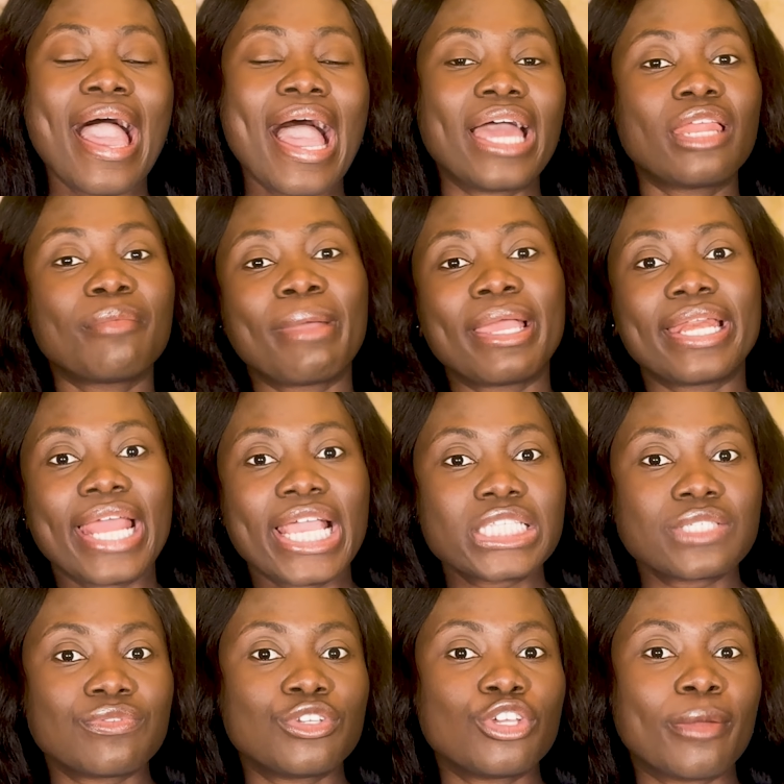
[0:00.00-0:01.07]
And in my
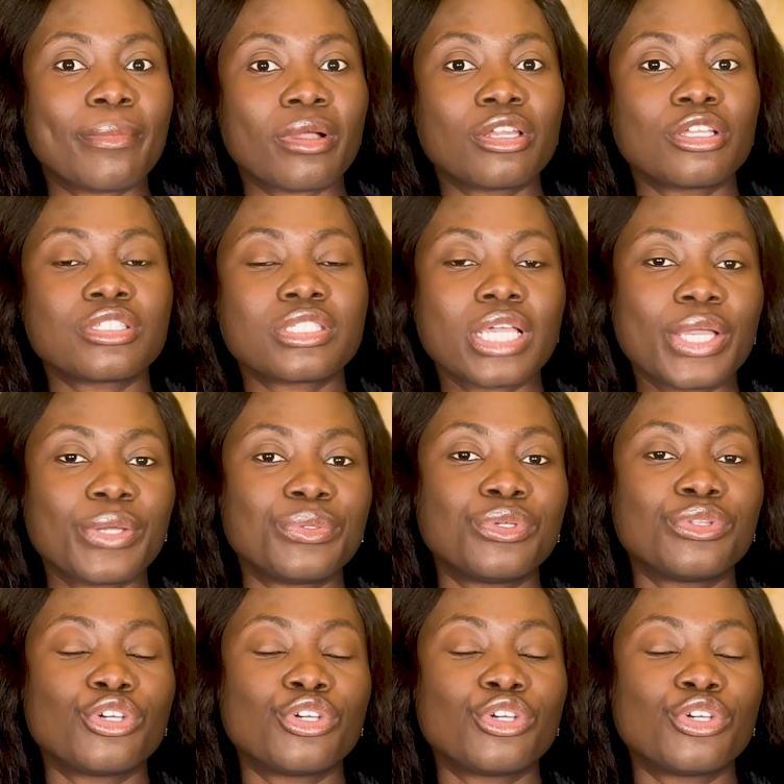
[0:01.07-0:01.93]
next video, I'm going to tell you